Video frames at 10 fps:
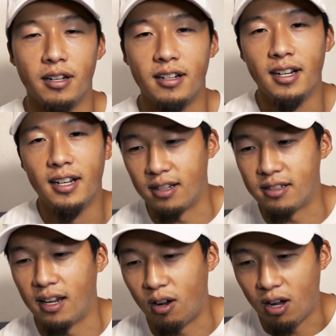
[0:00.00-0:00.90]
but as
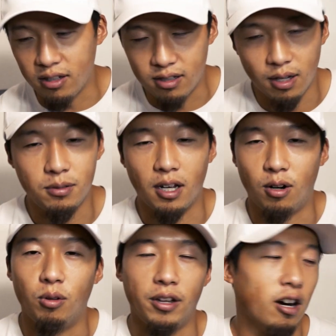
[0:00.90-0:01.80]
I said, all these tips
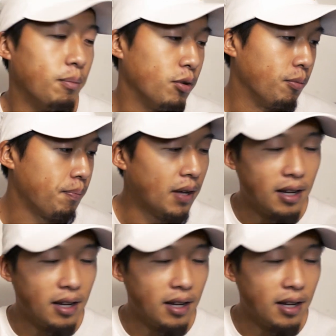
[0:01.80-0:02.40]
can only help you.